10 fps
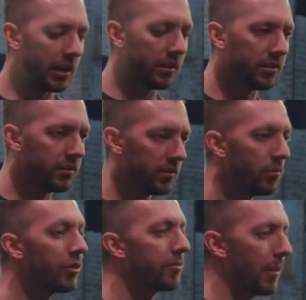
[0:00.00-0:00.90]
uh,
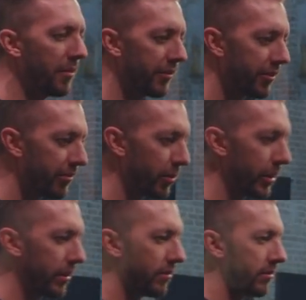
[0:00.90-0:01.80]
what's your memory verse for the
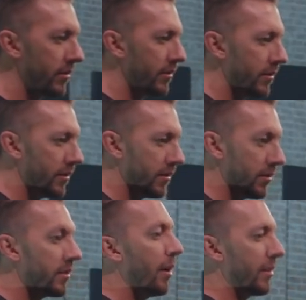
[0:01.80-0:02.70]
week?
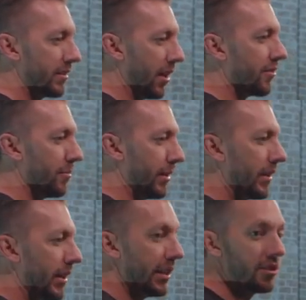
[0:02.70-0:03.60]
Tell me, tell it to me.
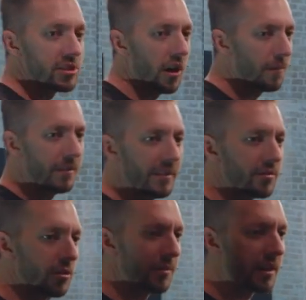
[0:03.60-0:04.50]
He didn't show up in
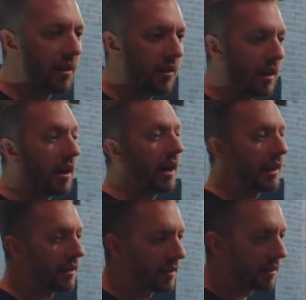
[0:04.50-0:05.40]
this room and go,
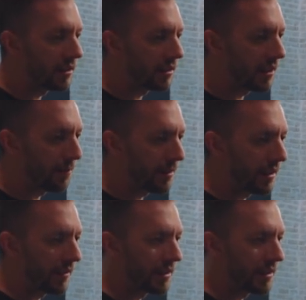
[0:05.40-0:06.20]
hey, you keep any of the